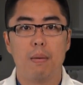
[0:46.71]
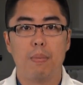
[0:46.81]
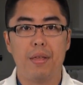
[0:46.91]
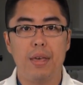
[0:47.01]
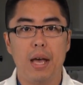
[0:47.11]

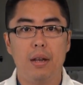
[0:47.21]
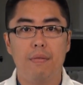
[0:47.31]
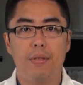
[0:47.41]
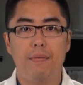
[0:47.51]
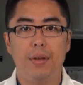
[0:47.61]
By the end
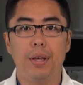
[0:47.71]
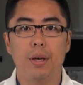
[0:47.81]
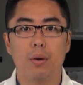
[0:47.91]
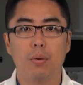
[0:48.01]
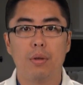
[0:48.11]
of the
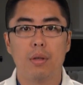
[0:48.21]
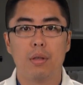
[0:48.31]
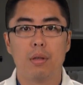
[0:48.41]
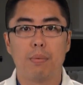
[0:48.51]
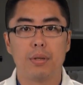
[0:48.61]
video,
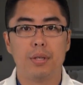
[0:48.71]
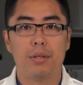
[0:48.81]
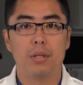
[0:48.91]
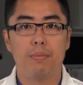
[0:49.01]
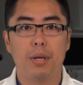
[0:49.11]
the
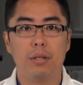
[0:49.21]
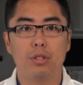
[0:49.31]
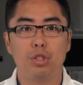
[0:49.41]
participant